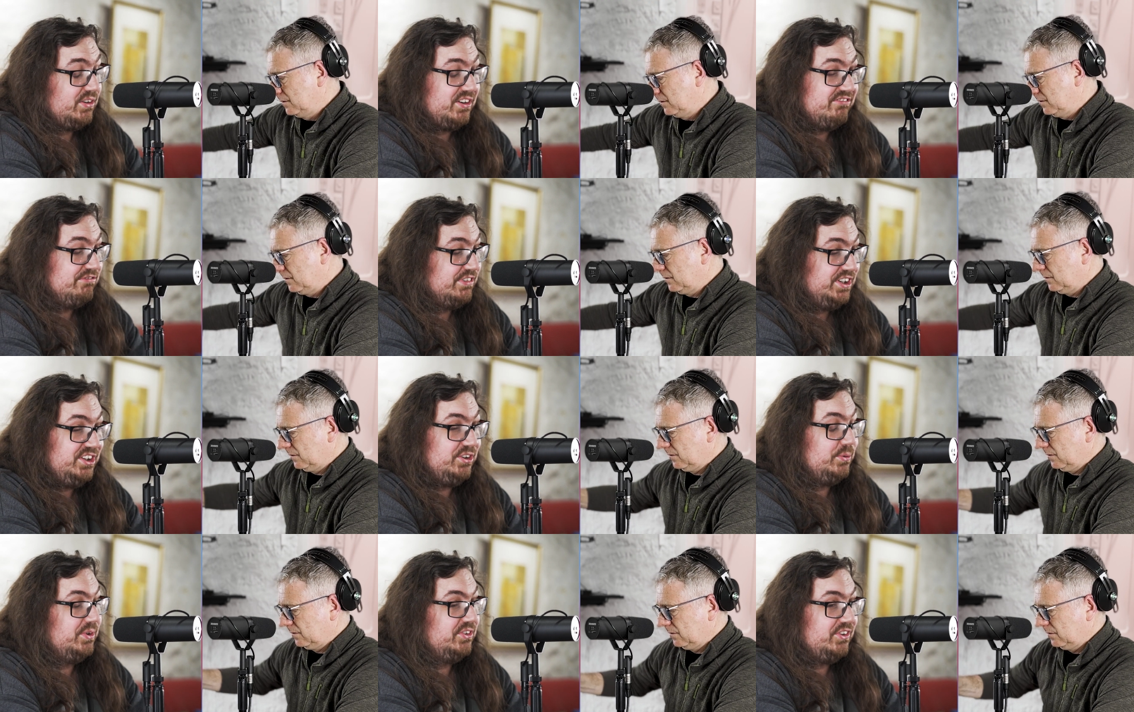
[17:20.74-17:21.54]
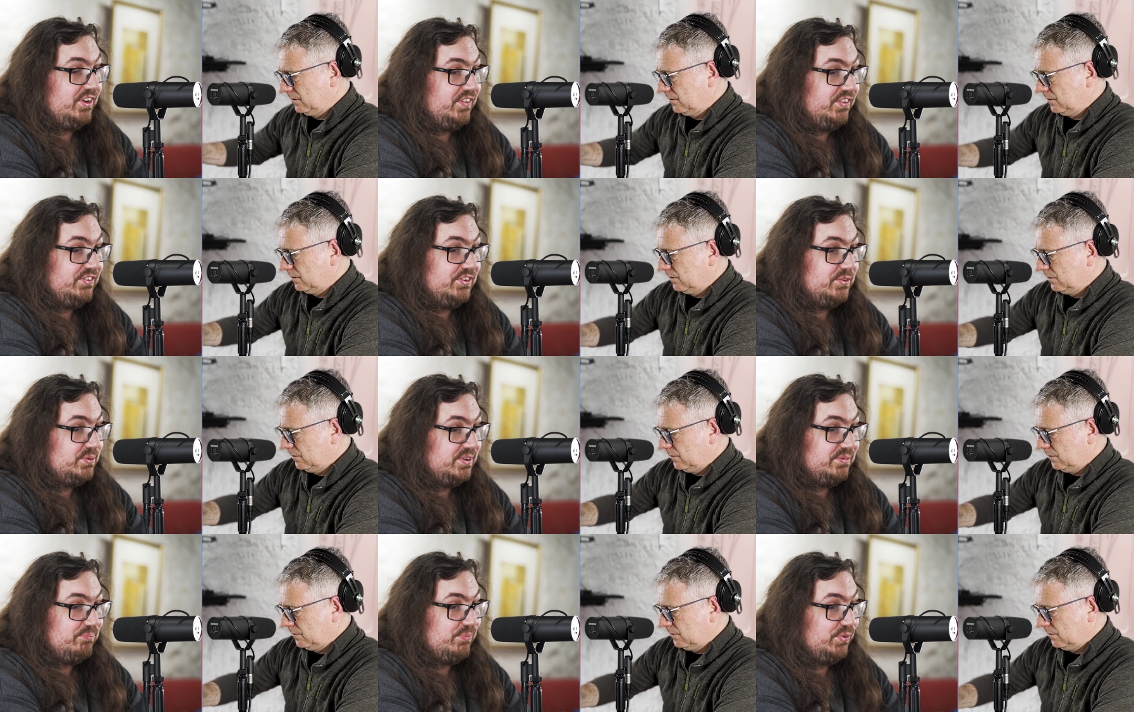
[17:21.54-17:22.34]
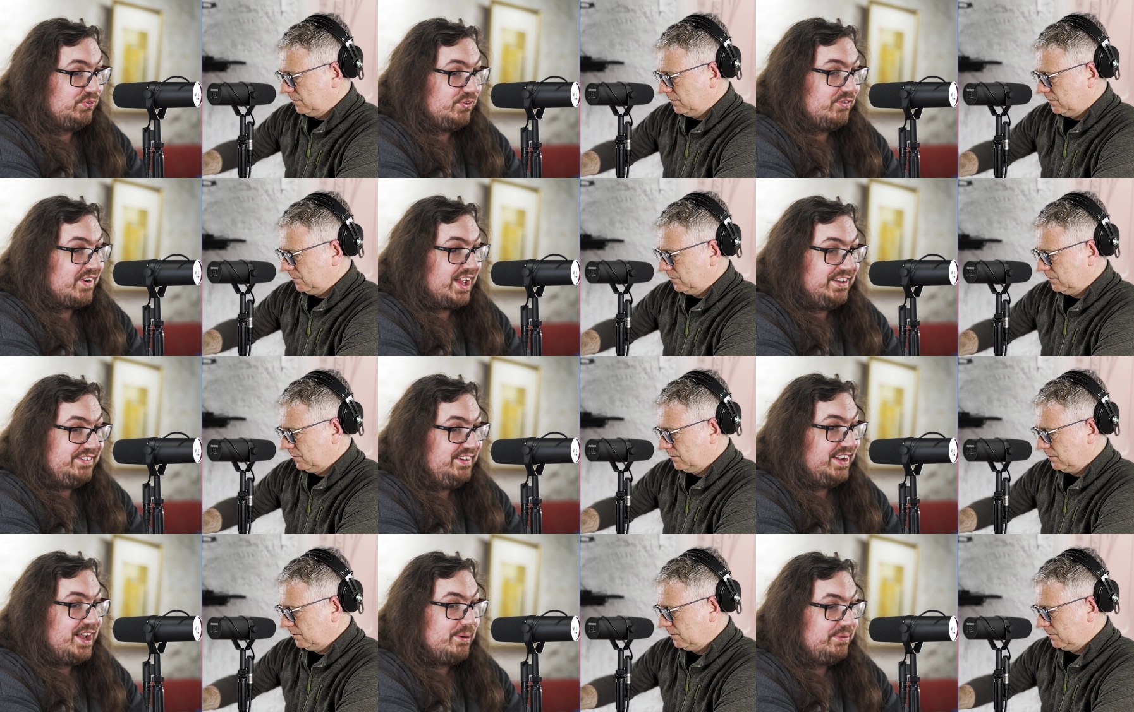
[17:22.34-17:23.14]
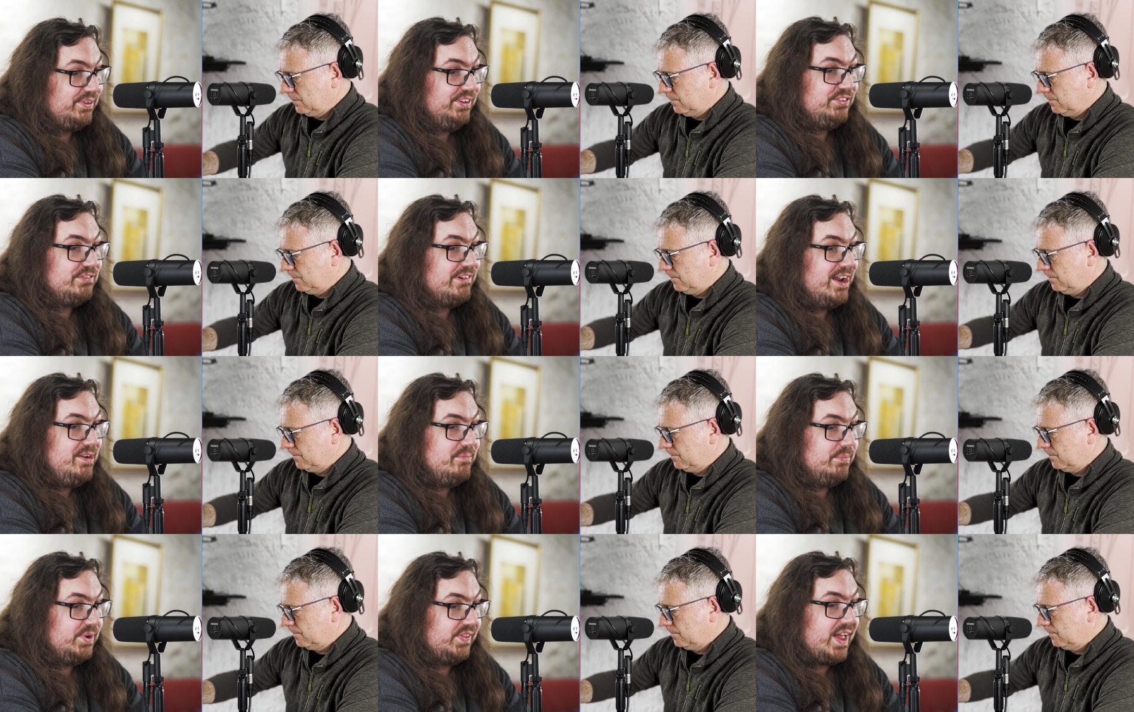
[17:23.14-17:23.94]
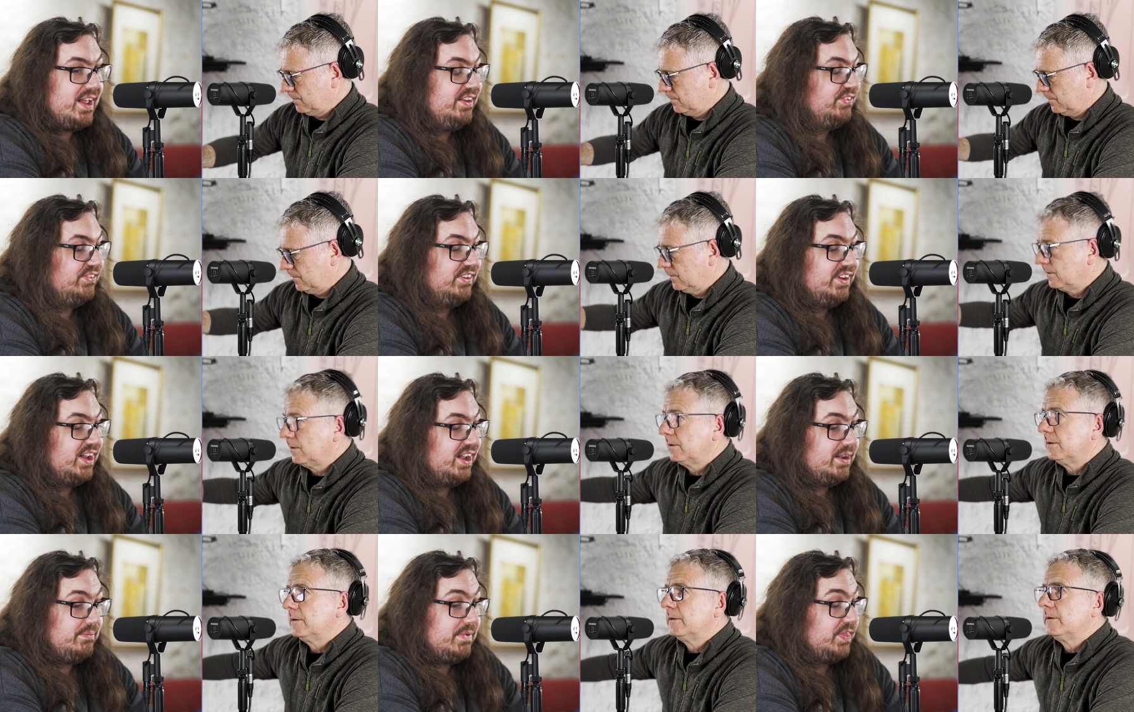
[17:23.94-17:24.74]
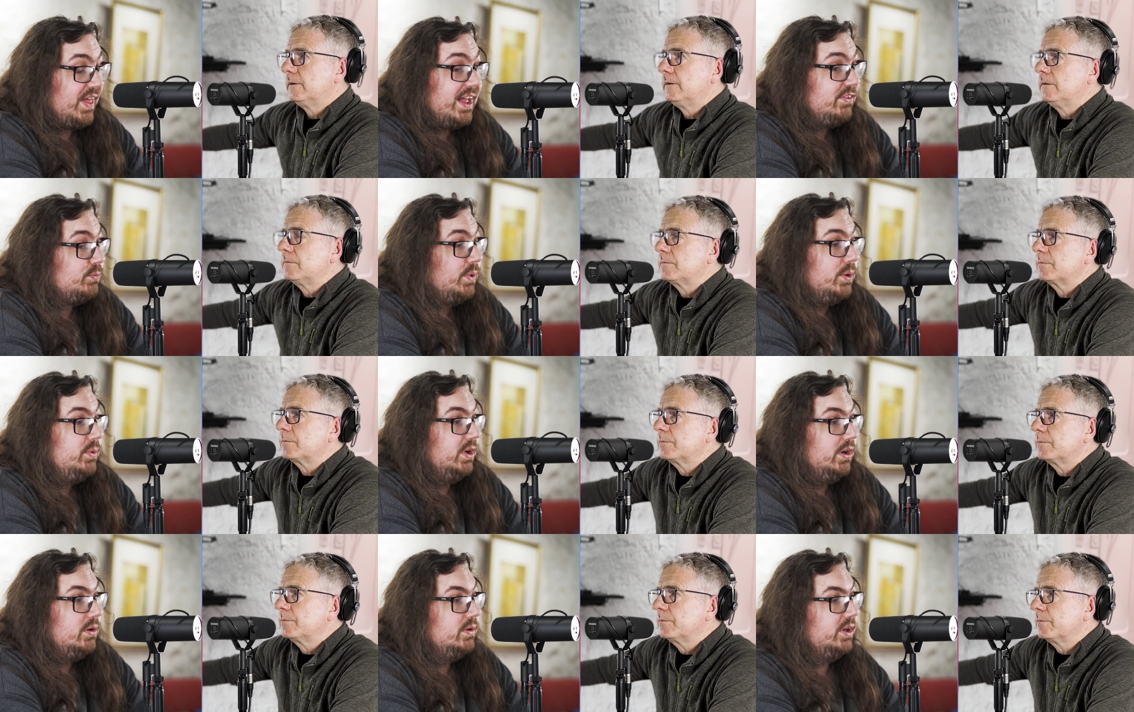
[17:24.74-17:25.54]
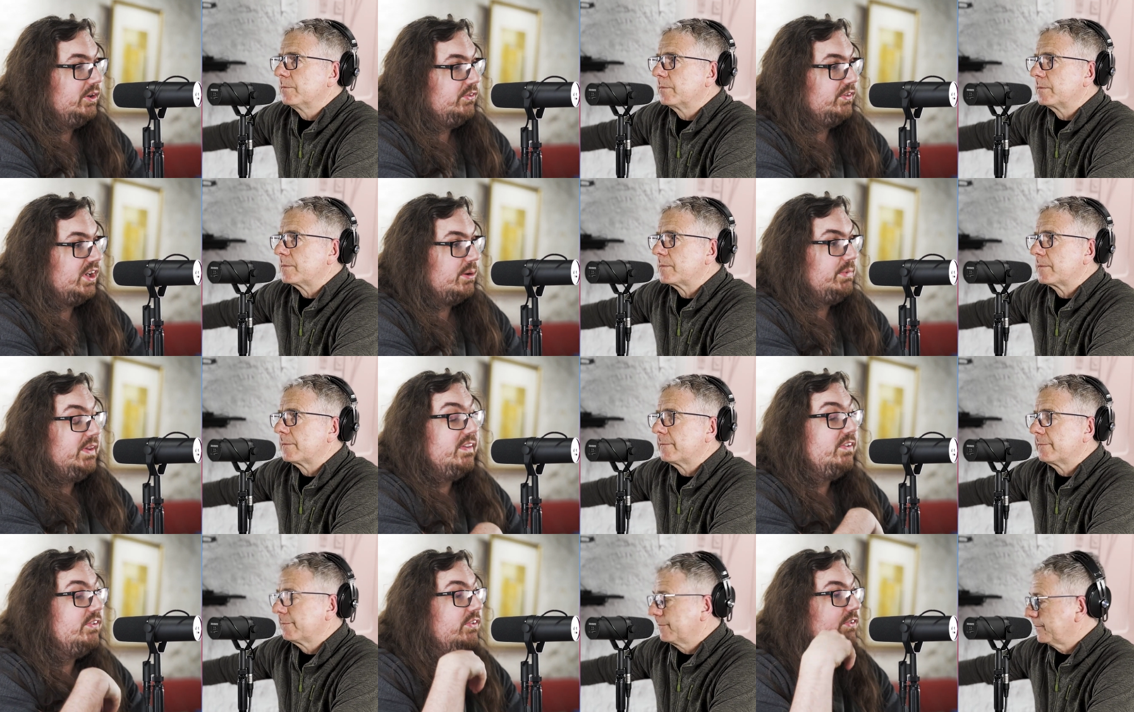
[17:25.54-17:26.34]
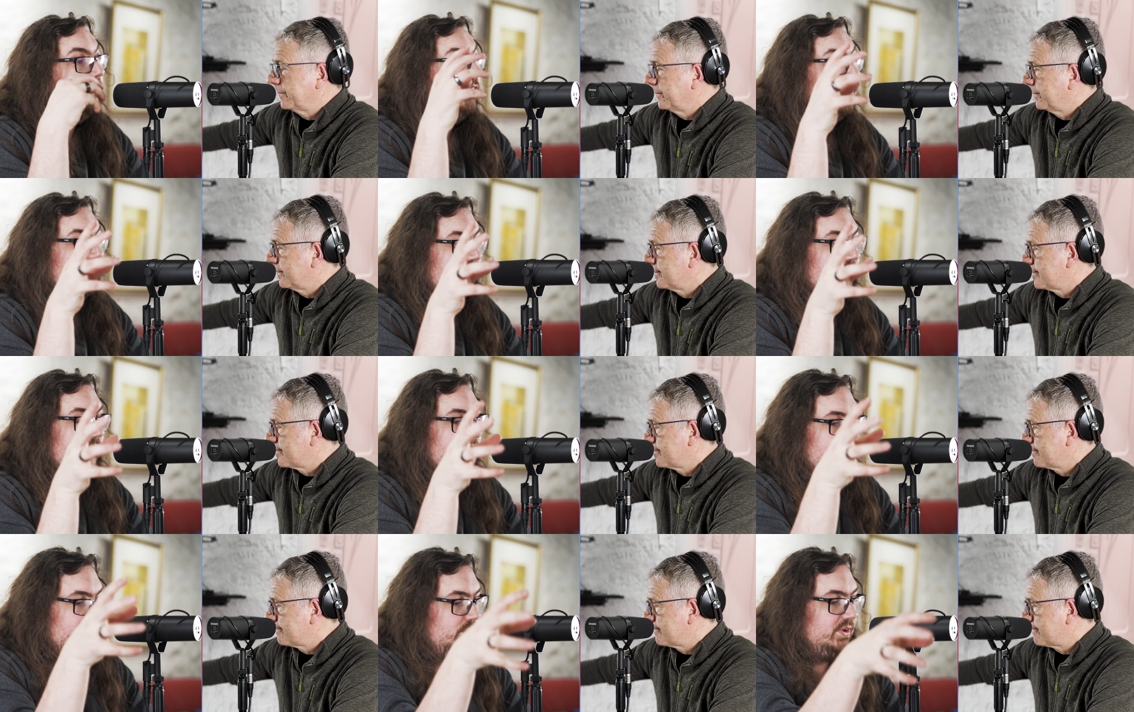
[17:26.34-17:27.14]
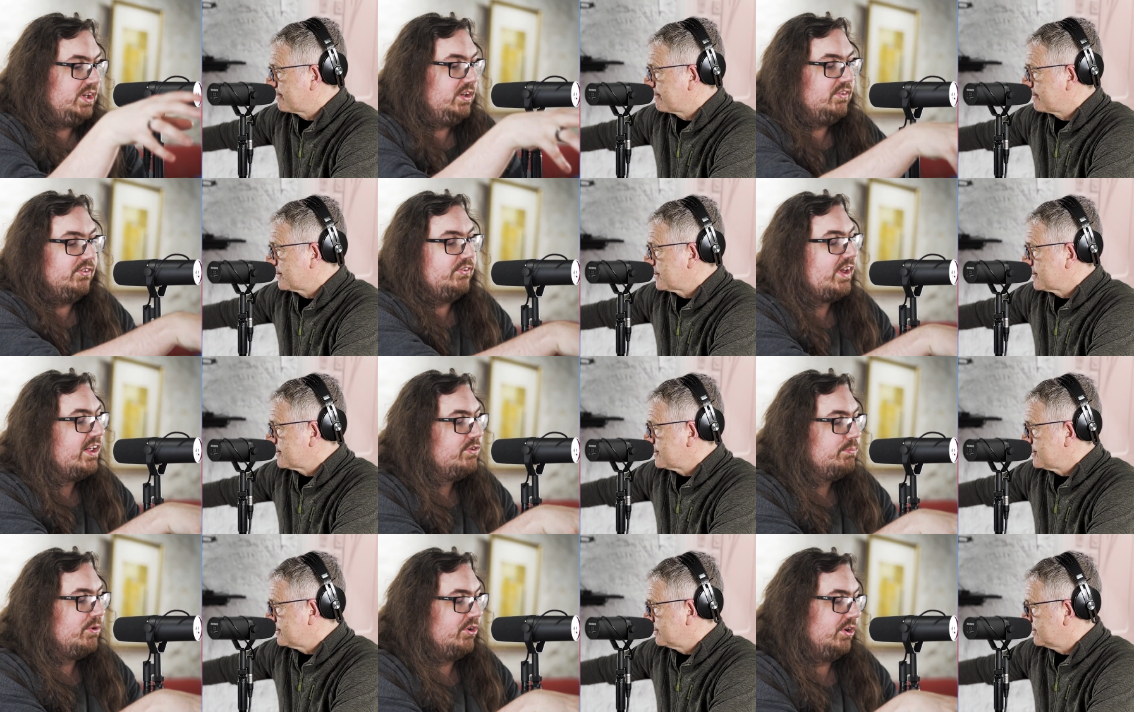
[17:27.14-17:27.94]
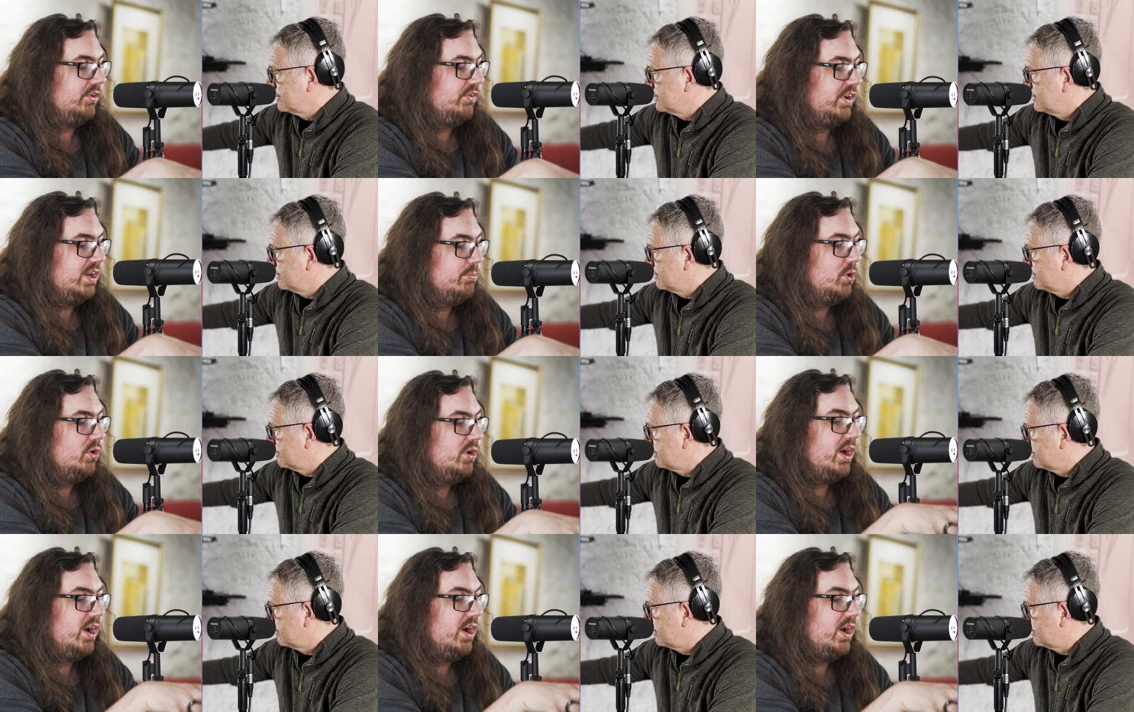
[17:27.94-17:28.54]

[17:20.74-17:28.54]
Speaker 1: really don't want to turn this into a sort of anti-capitalist rant, but that's where we're going, isn't it? I mean, this isn't unique to SaaS products anymore.